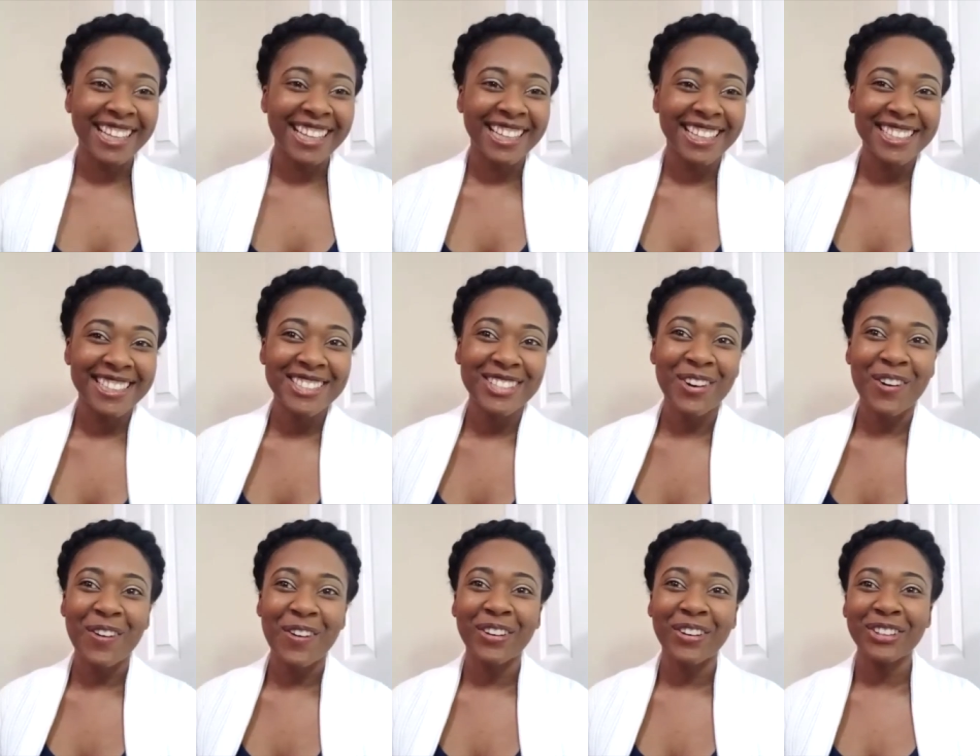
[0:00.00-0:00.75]

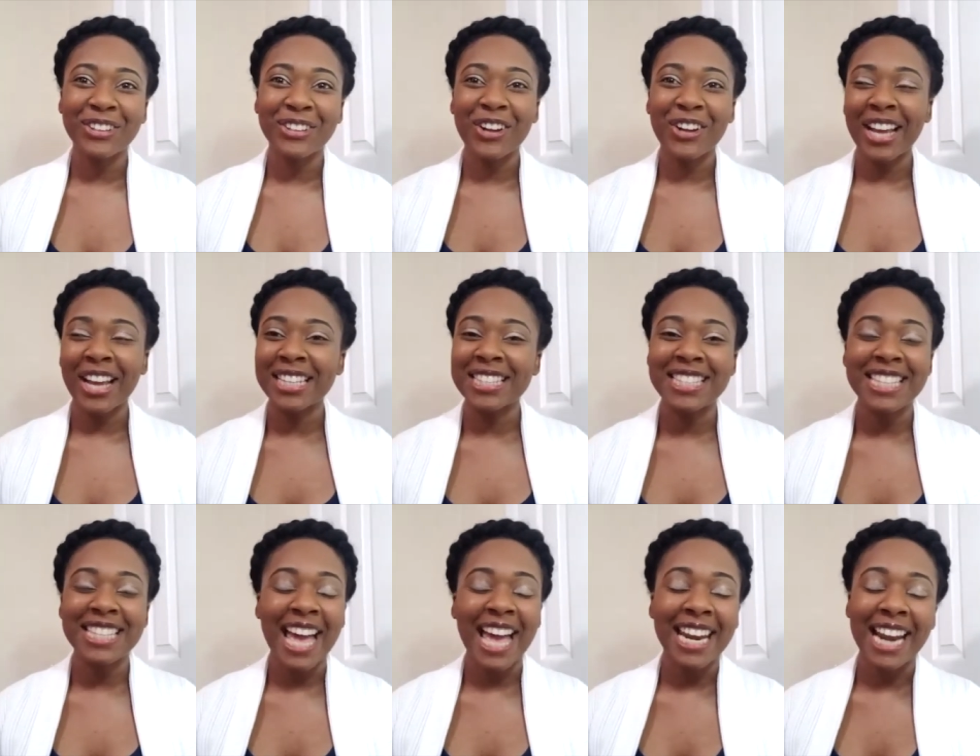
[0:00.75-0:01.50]
So, you know, it's
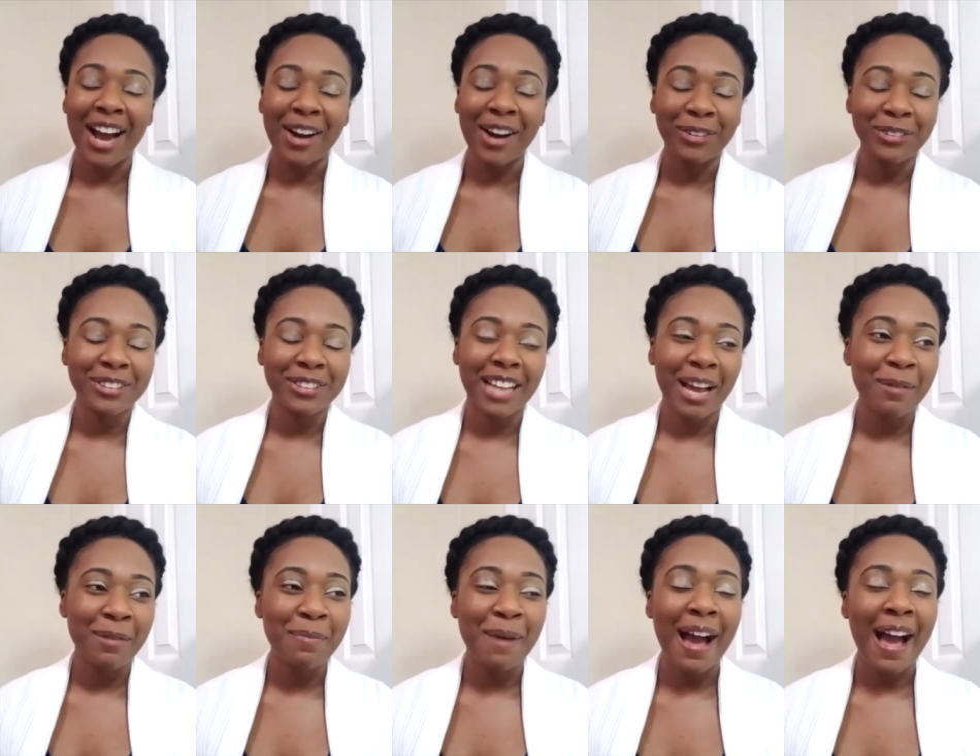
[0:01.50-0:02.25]
not out.
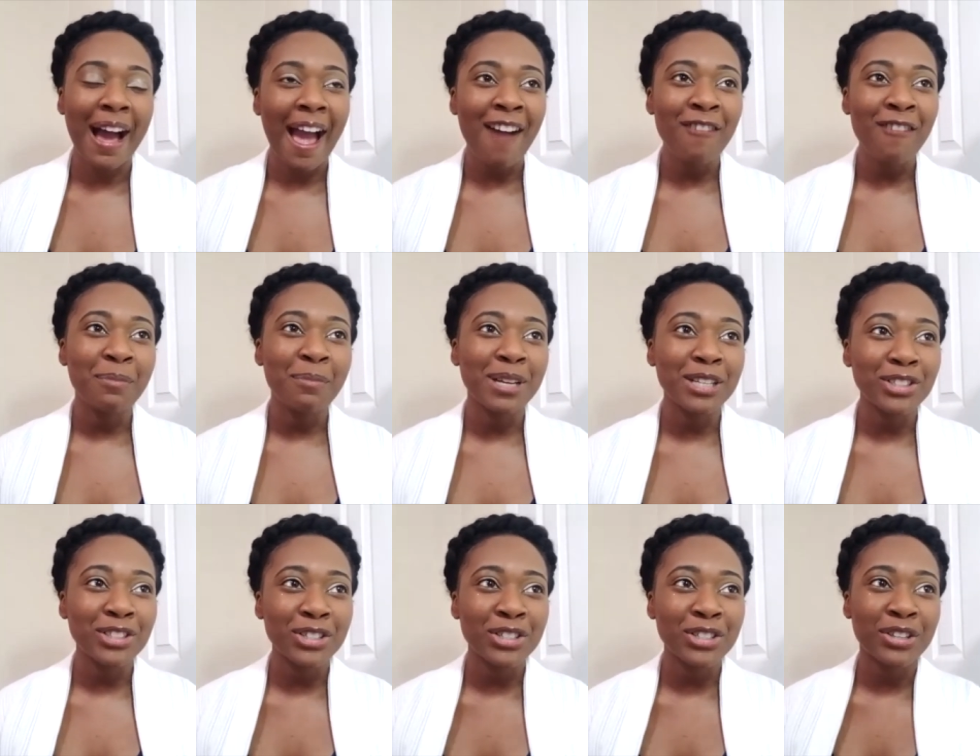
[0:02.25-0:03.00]
I, I have
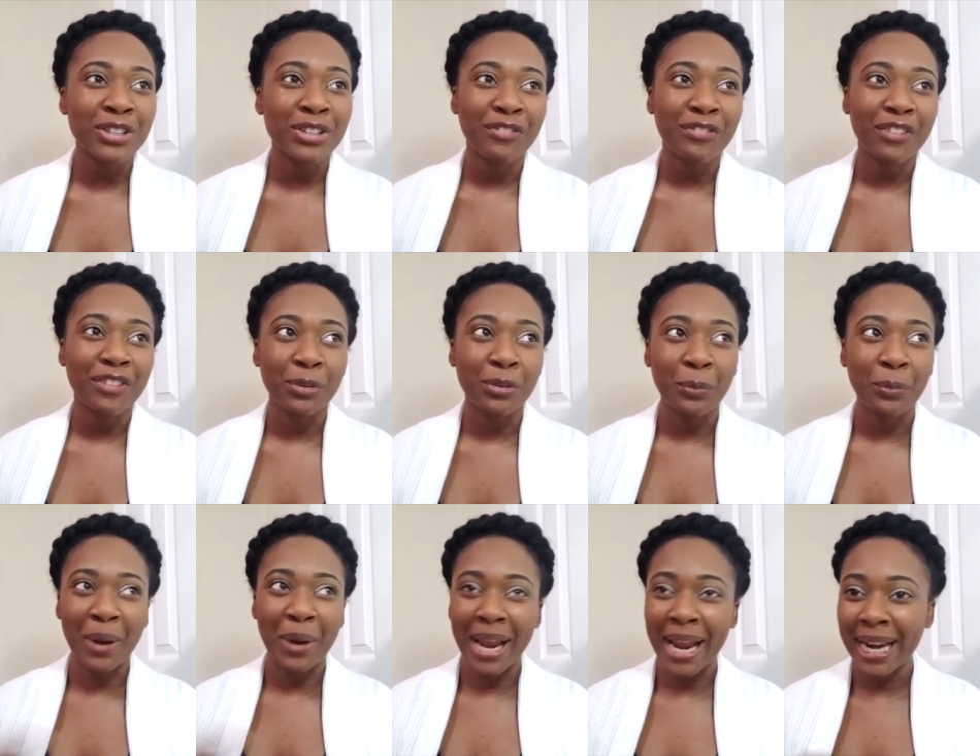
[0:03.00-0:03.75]
pictures of it
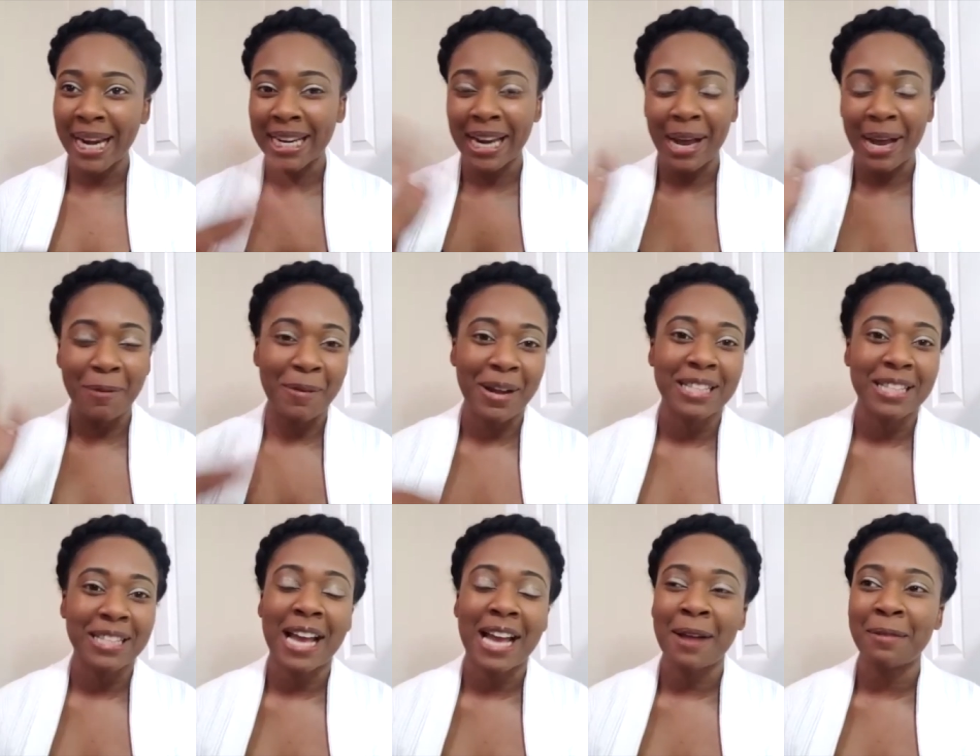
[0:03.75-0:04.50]
way down my
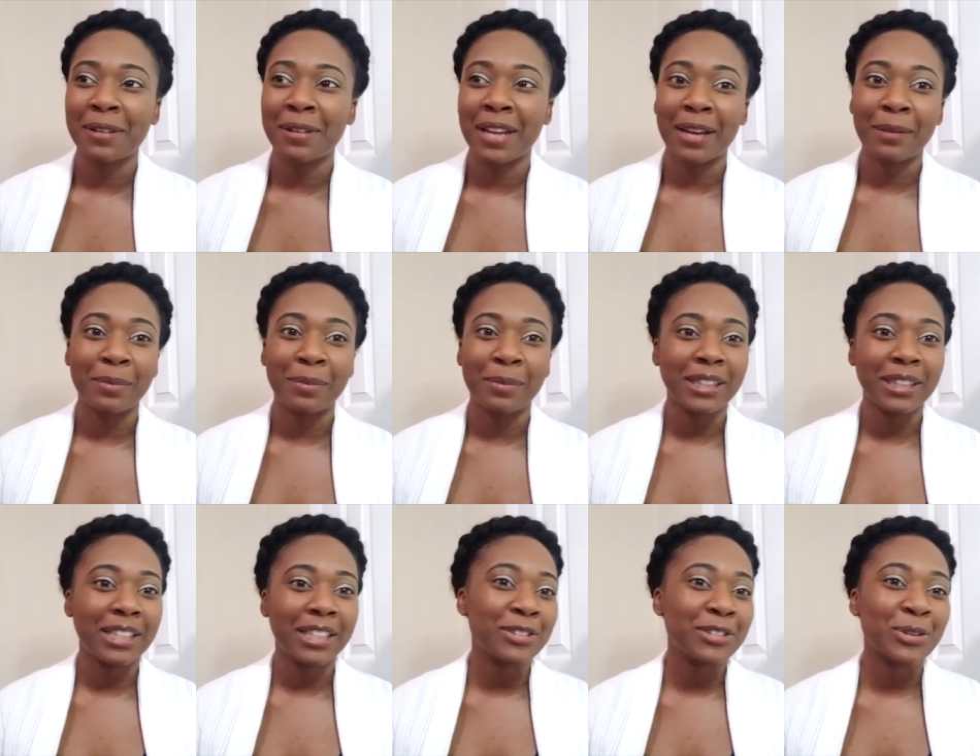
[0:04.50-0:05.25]
timeline, but
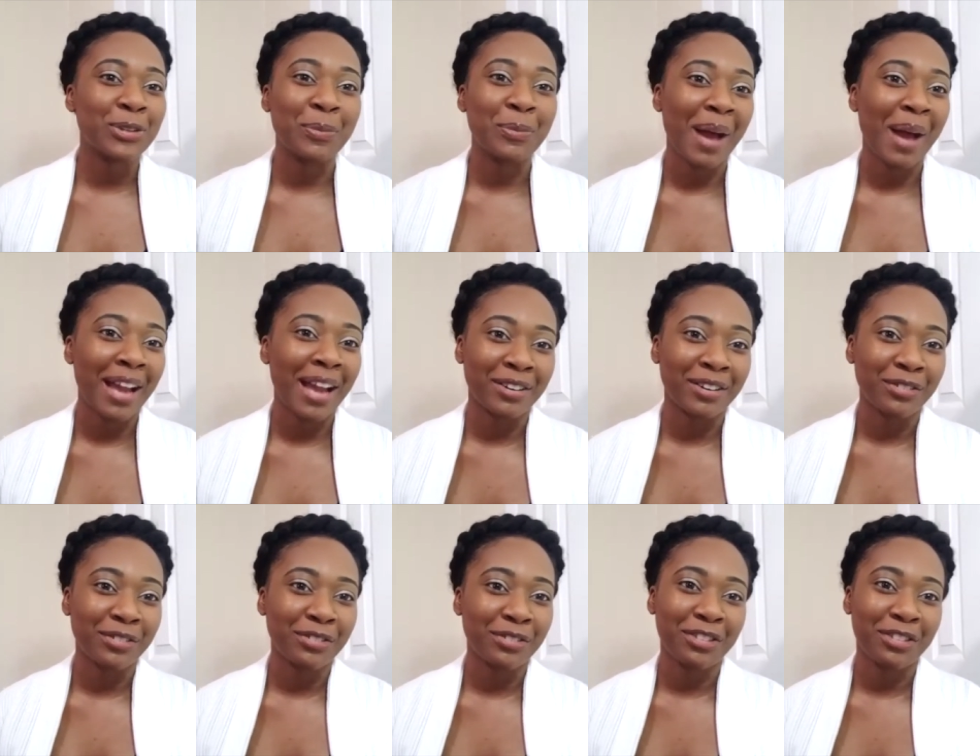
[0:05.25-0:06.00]
there's no
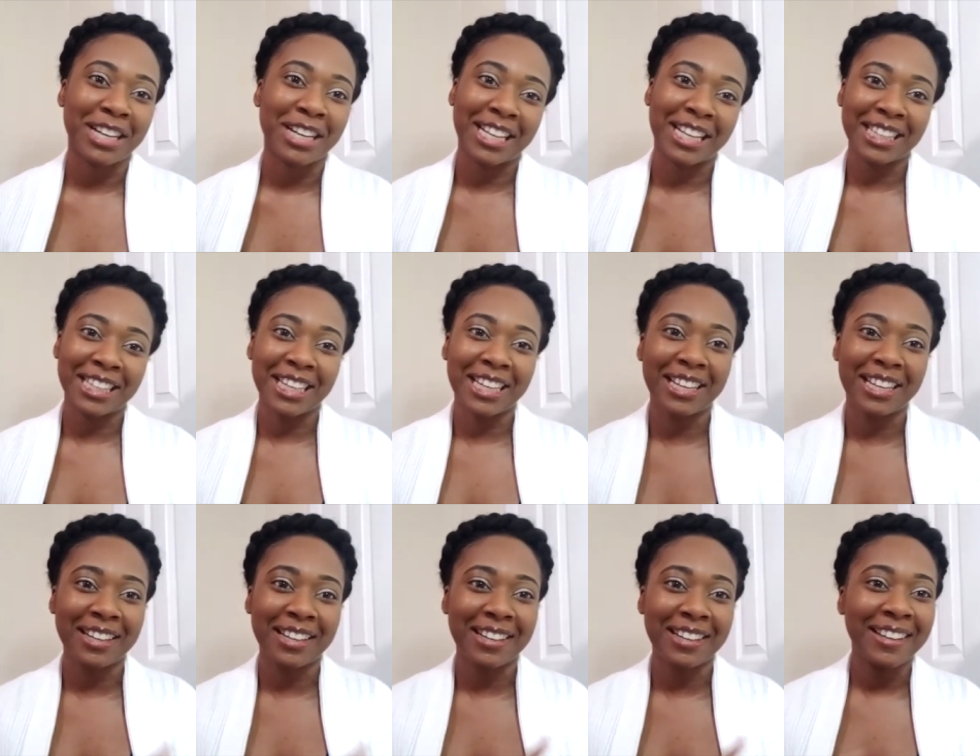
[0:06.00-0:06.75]
pattern for it. I think,
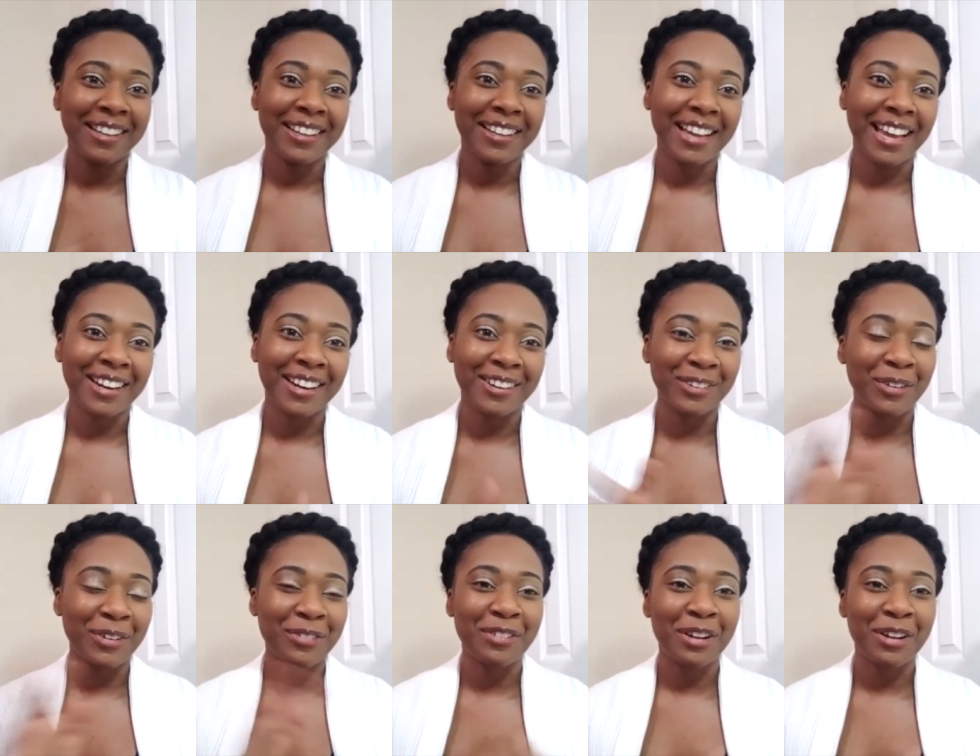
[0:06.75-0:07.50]
I don't know
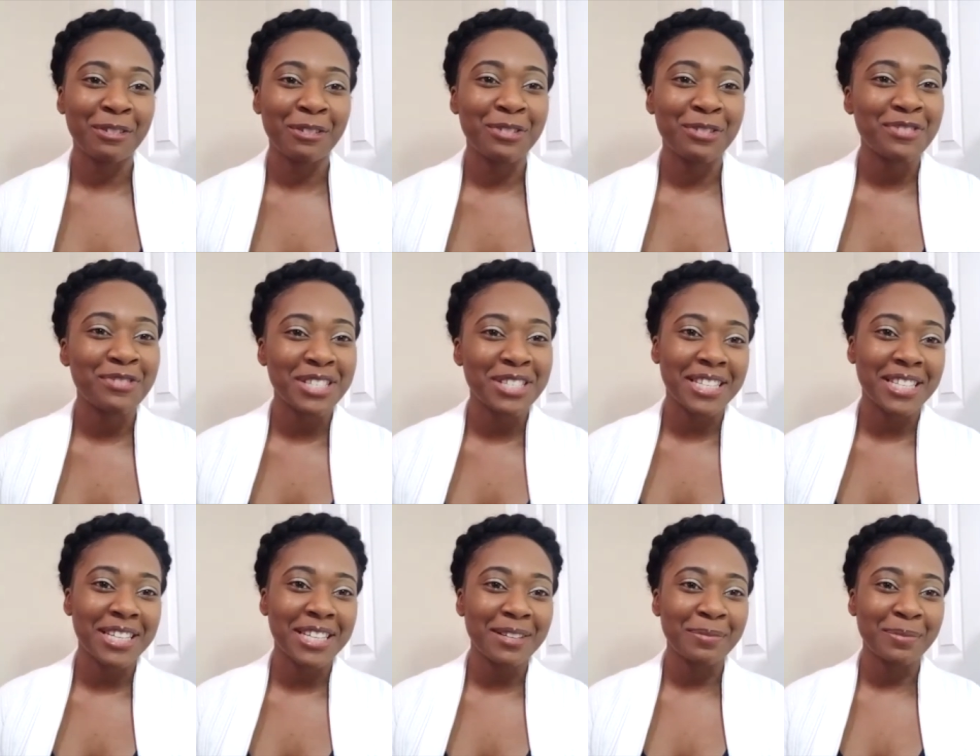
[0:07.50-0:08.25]
if I'll
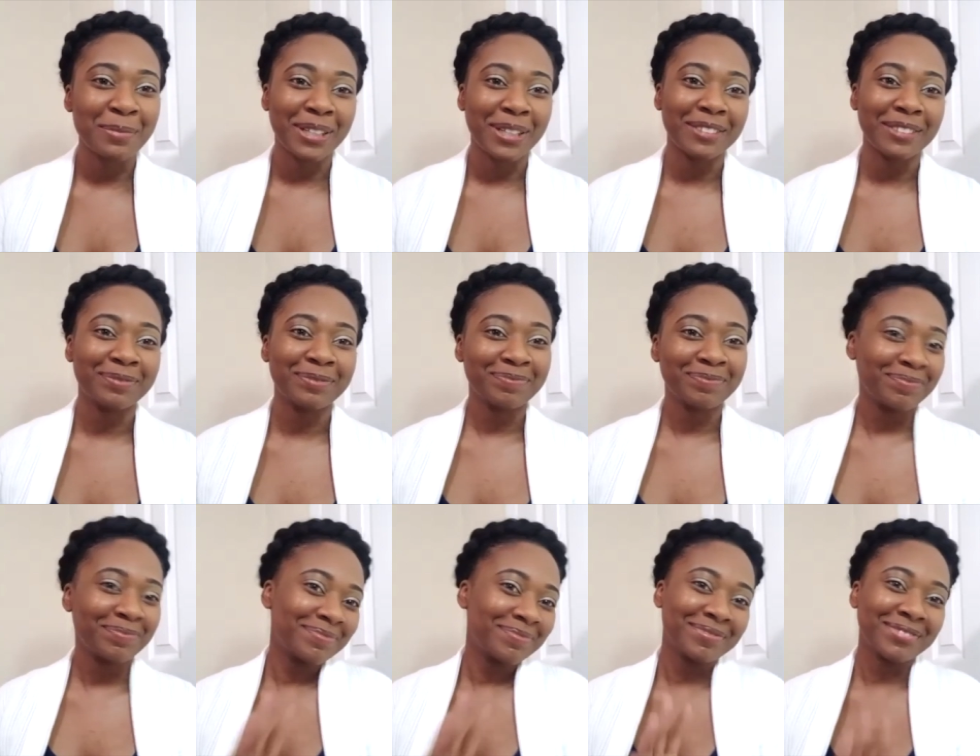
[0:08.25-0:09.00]
revisit, but
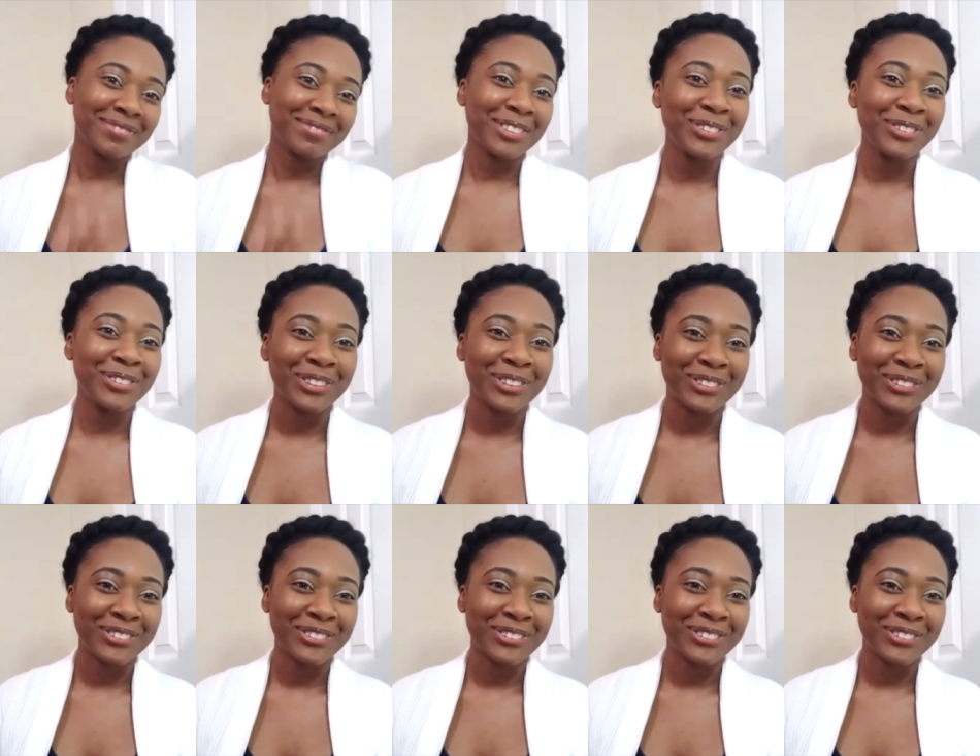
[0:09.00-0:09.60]
who knows?